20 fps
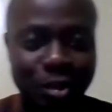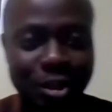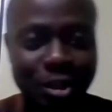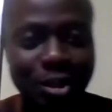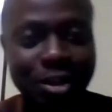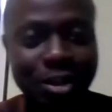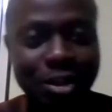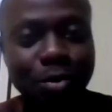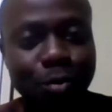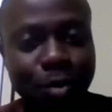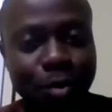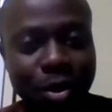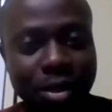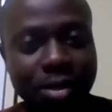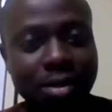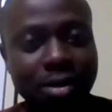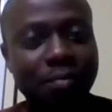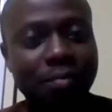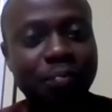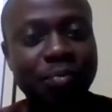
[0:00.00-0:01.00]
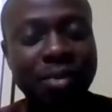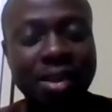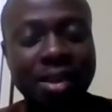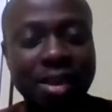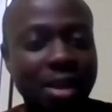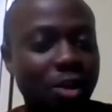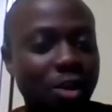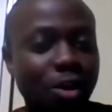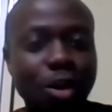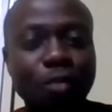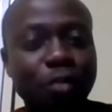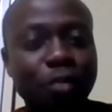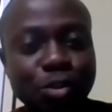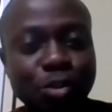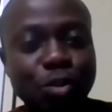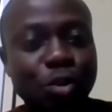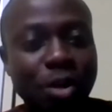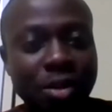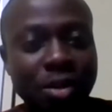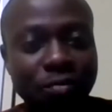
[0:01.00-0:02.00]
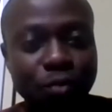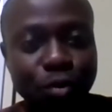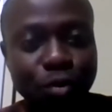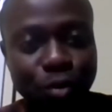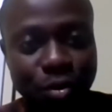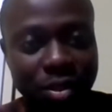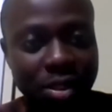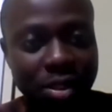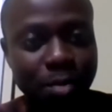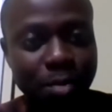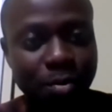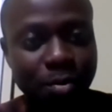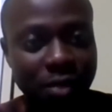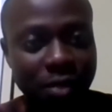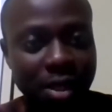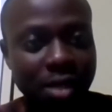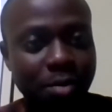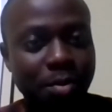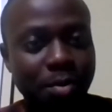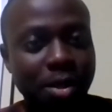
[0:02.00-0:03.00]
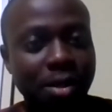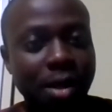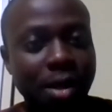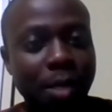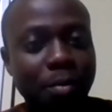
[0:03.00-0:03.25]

The other one, a lot of us do not even know the name of the animal.